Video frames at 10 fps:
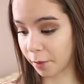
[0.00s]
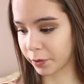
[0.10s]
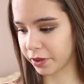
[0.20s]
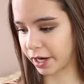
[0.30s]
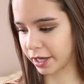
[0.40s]

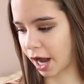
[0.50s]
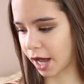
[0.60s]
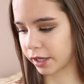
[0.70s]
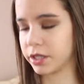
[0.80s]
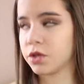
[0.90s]
Romwe that I
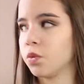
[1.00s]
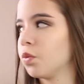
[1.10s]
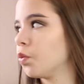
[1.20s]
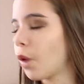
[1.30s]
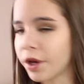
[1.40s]
got is
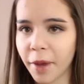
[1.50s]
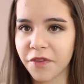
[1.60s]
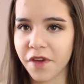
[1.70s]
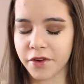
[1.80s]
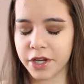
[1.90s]
one of
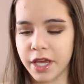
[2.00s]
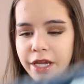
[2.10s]
my favorite